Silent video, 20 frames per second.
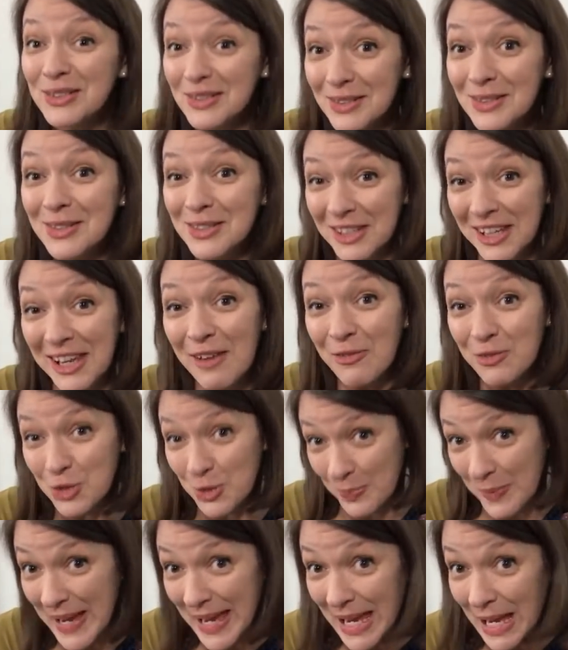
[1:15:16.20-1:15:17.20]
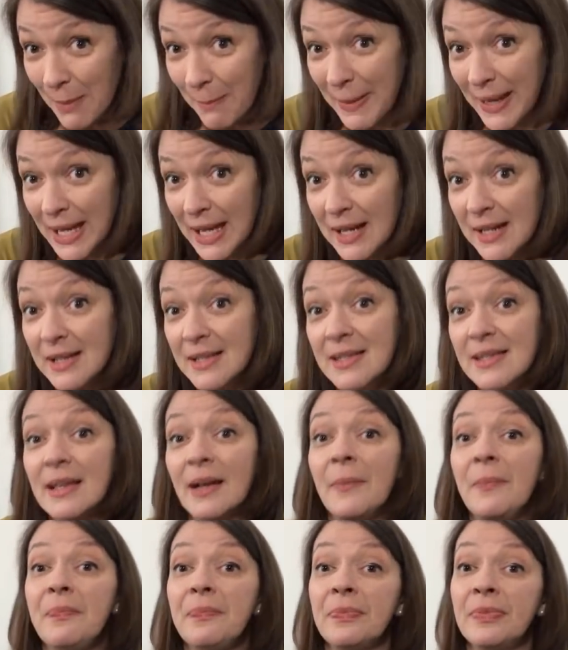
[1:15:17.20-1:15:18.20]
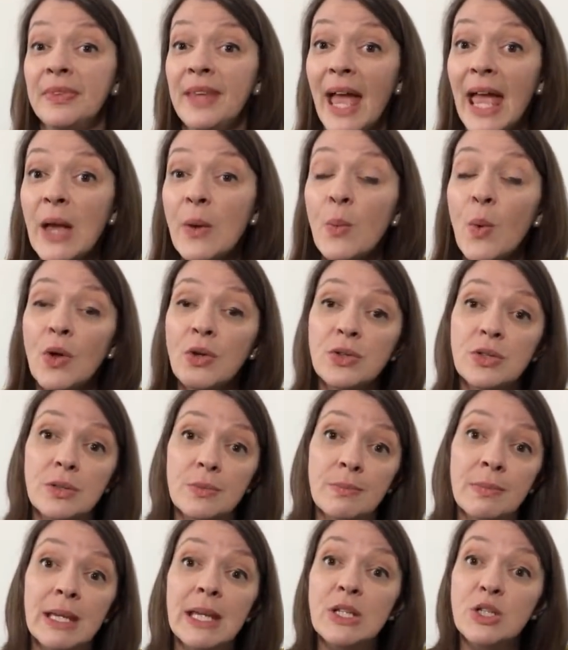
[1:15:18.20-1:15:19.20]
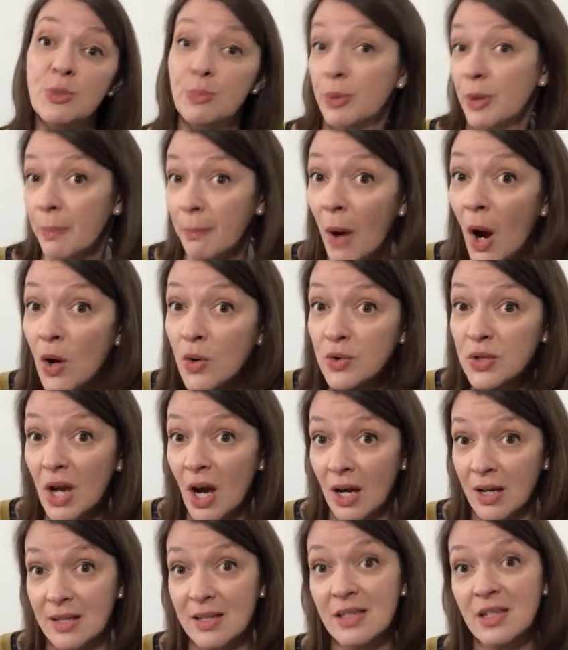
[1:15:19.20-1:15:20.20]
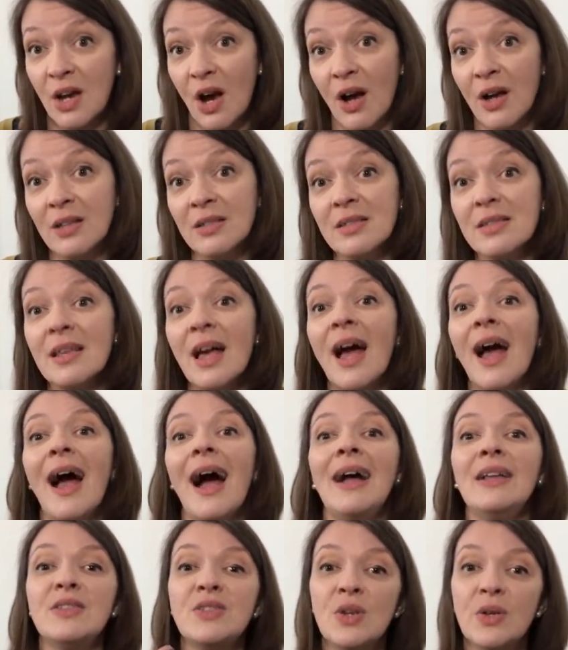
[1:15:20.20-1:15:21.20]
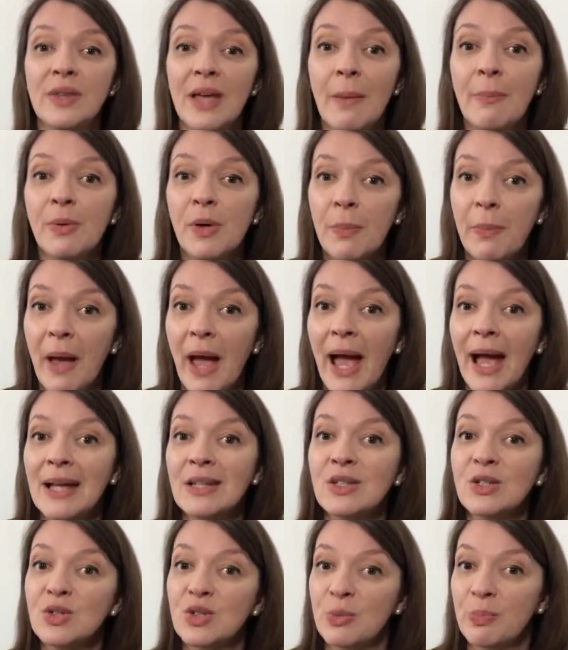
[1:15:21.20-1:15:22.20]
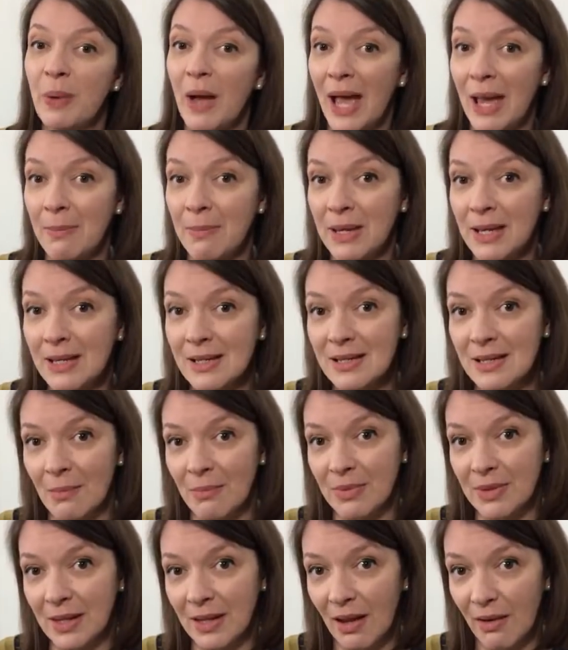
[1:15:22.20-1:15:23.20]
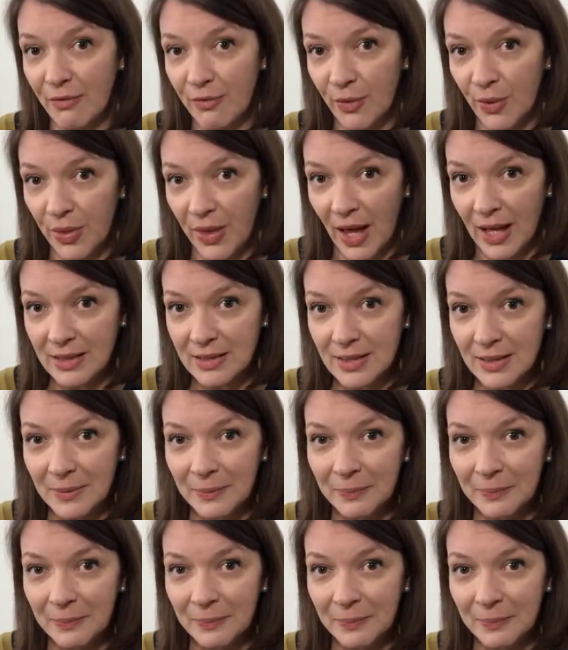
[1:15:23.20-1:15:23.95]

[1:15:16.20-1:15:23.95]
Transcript: to give to me, because they want me to promote Ice Yarns, and so they're prepared to pay me something for that.